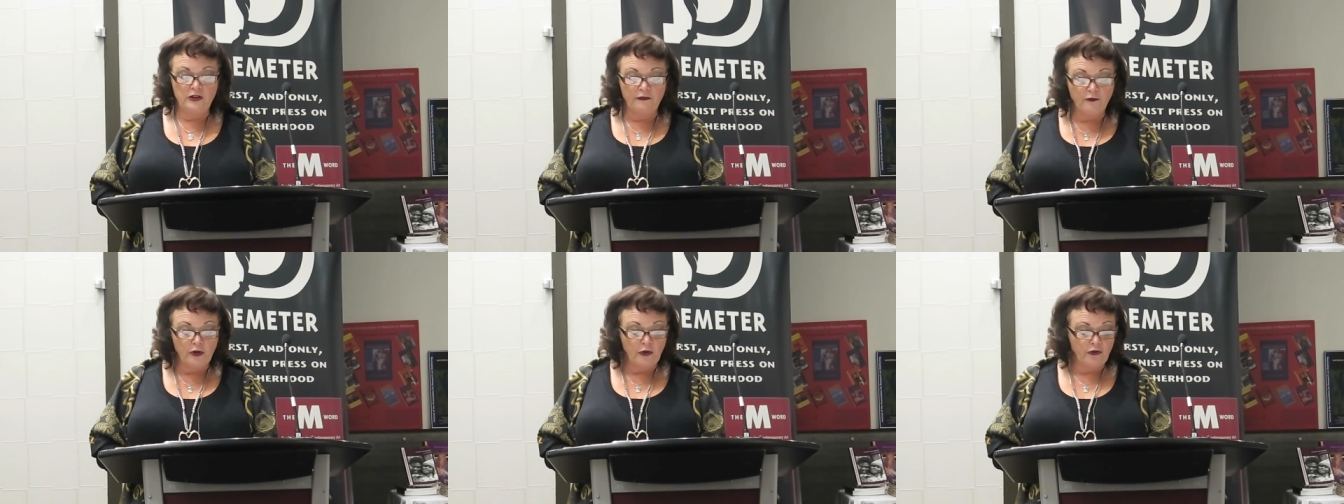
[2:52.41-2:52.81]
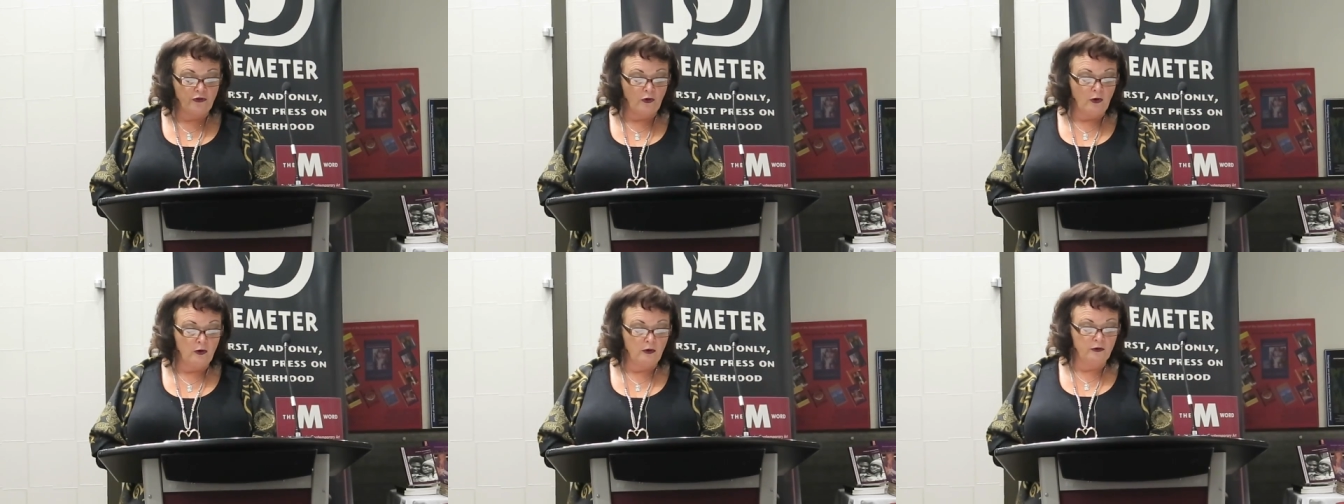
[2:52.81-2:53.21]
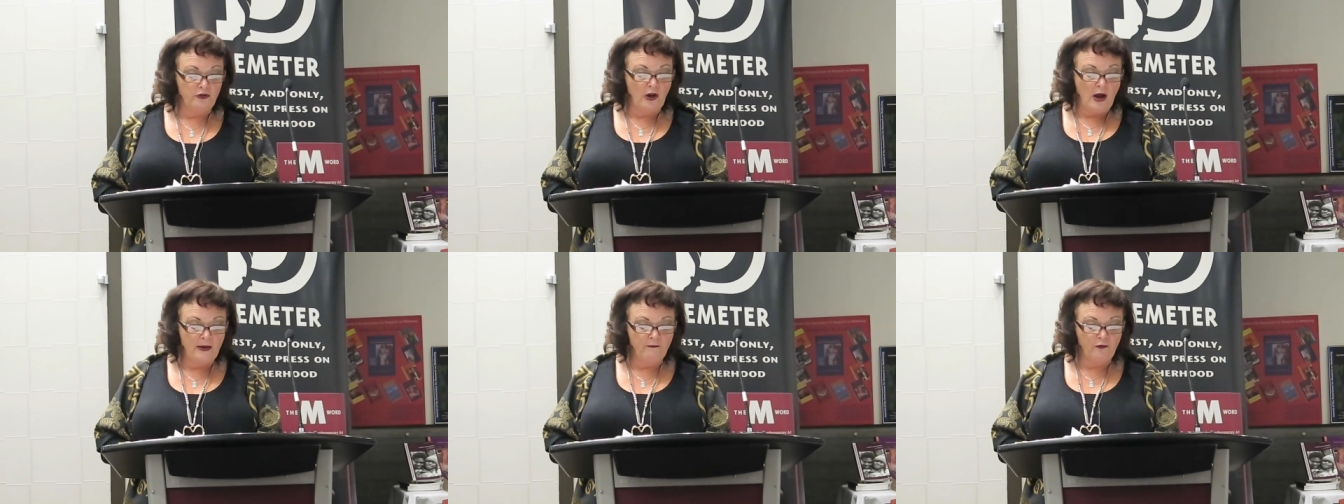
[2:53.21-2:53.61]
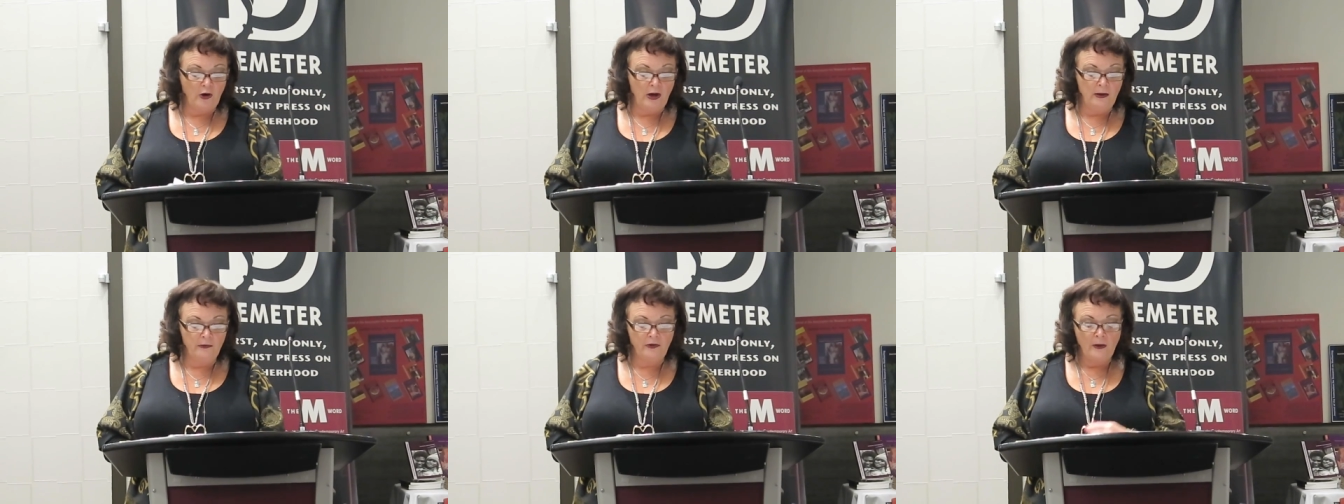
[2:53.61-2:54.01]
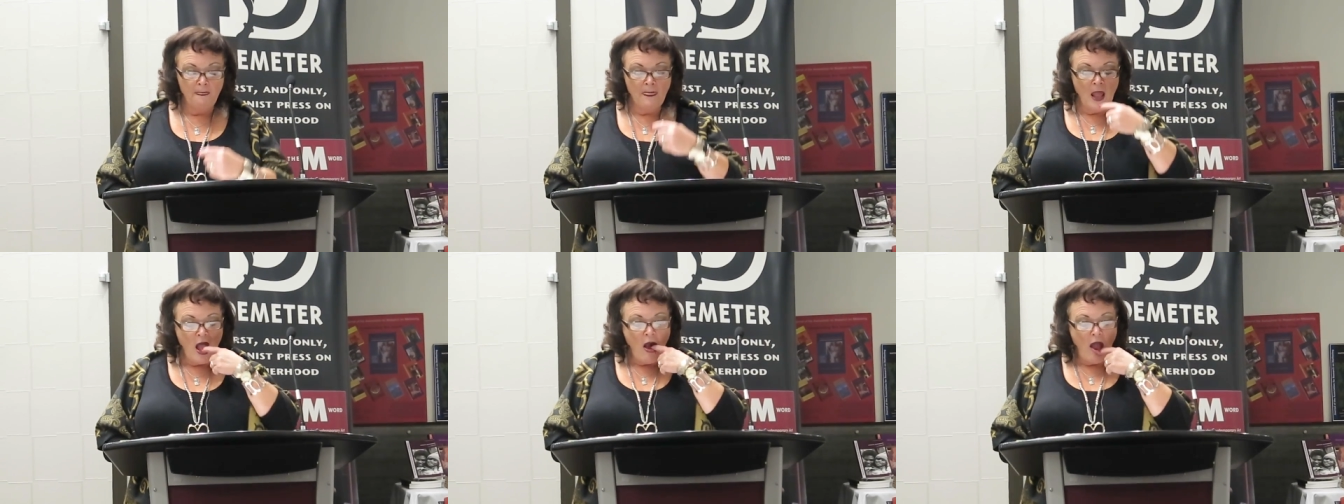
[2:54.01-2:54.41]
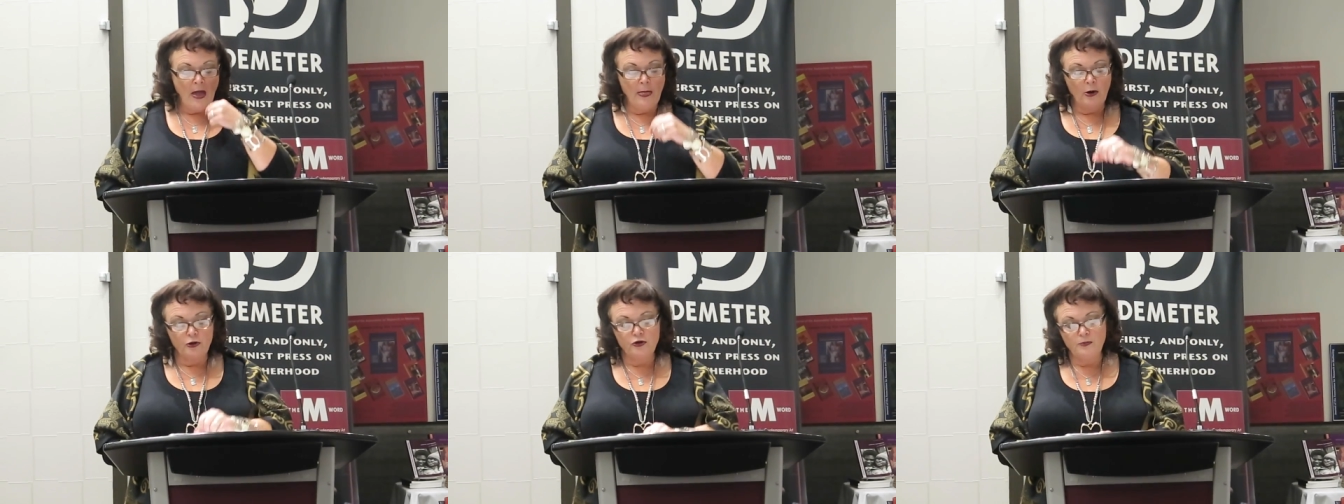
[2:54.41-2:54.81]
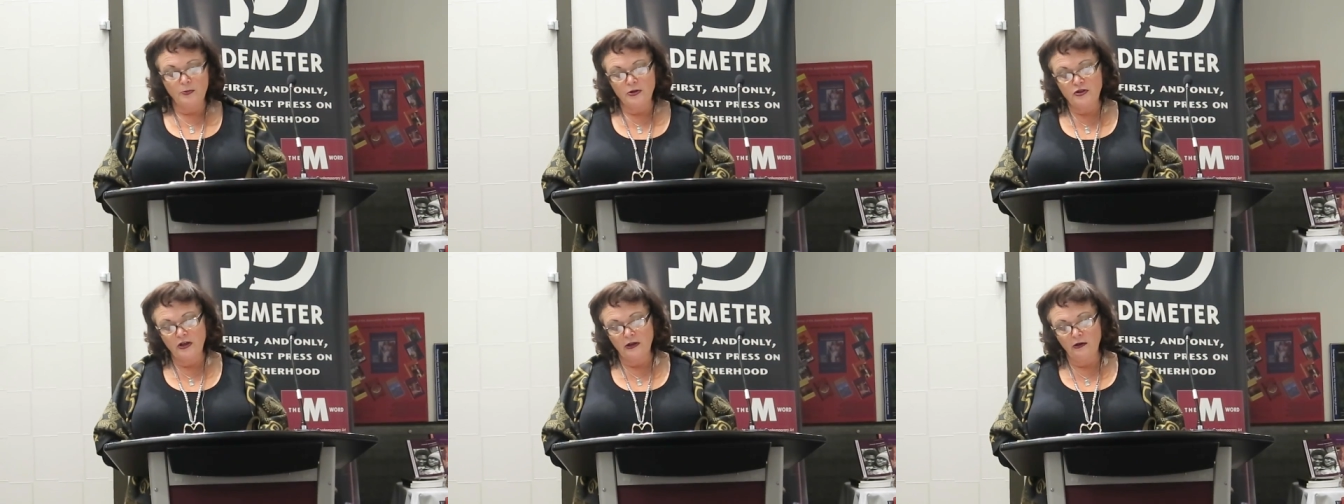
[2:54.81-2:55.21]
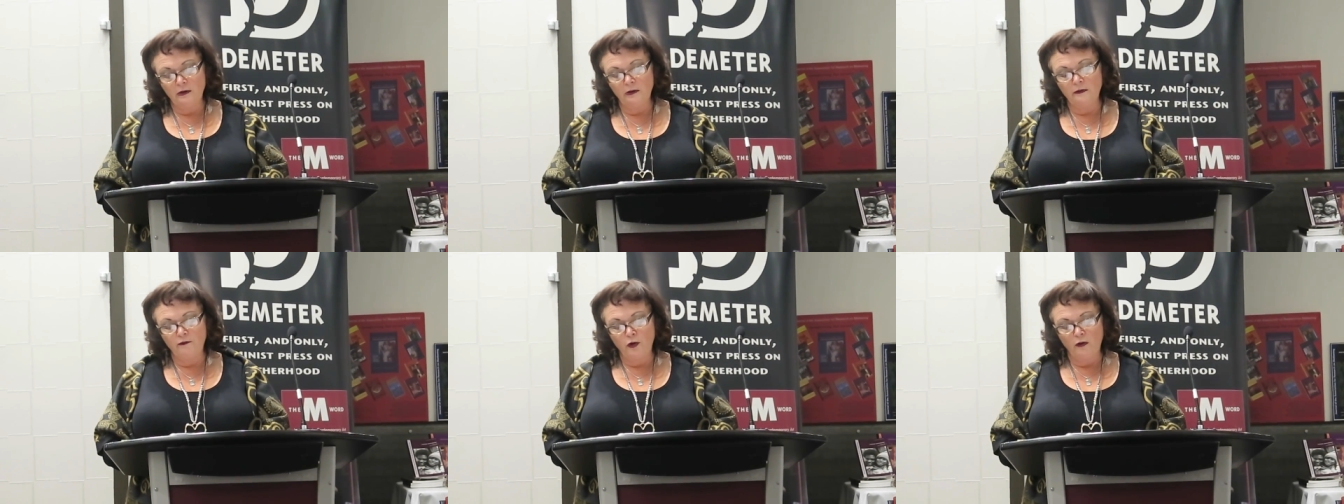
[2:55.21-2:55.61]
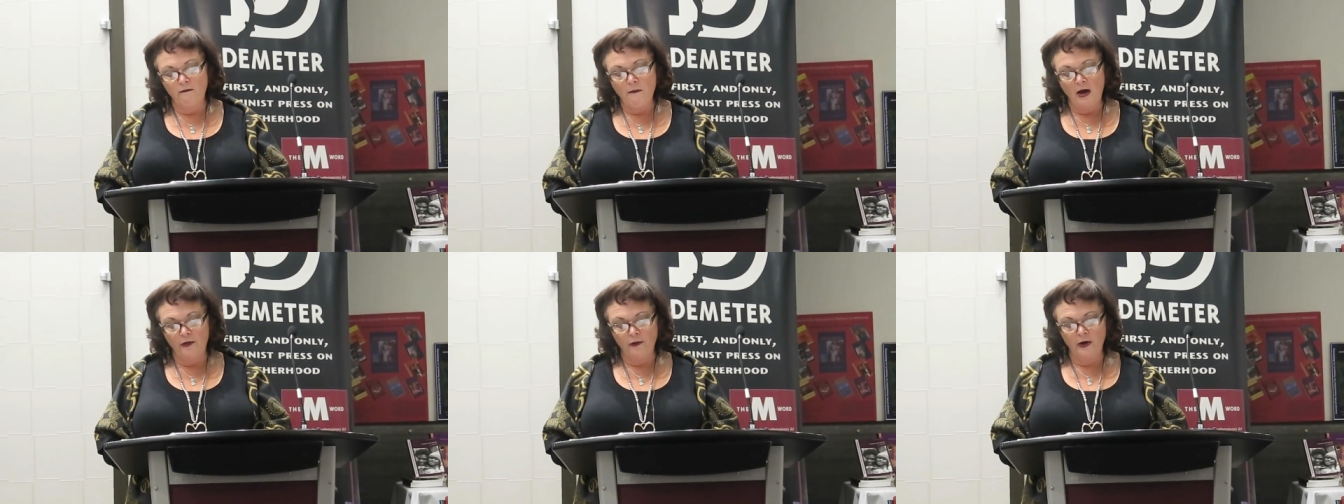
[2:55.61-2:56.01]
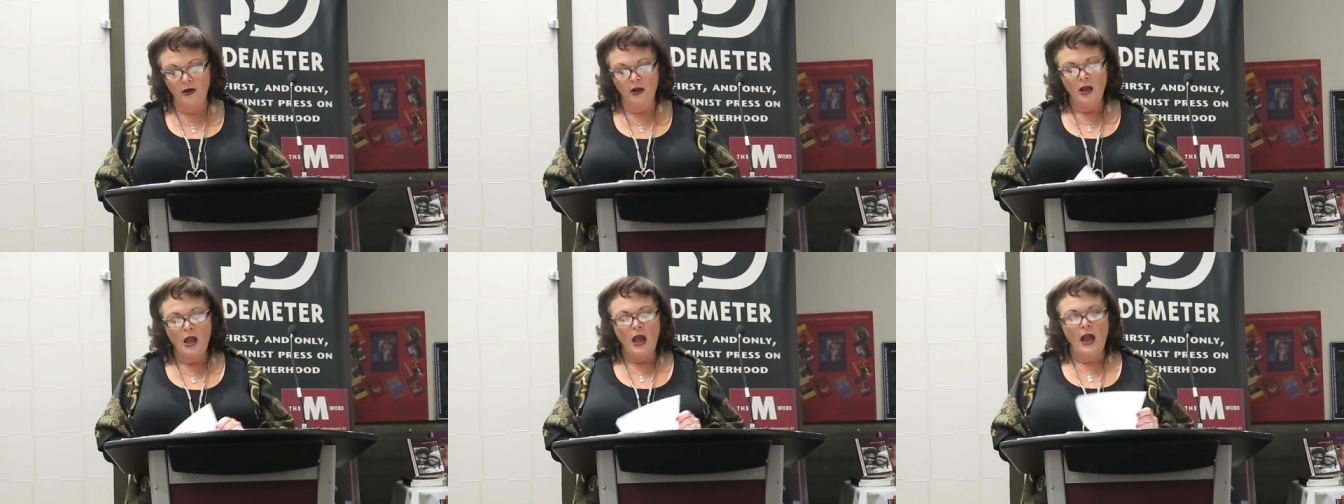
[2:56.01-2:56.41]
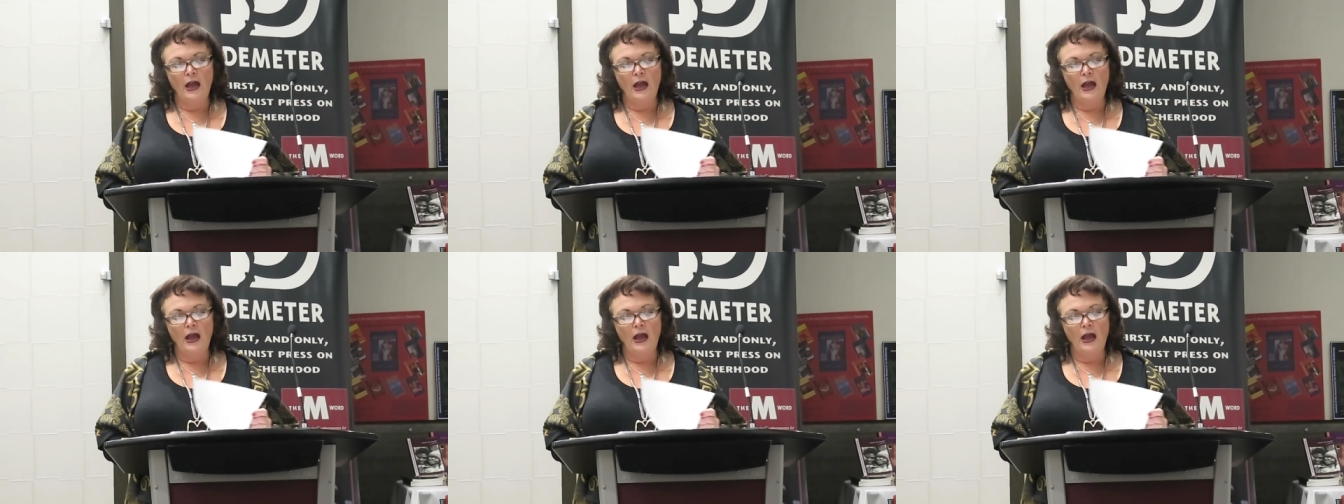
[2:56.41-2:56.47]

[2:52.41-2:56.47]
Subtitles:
different historical timeframes and their particular view of mothering,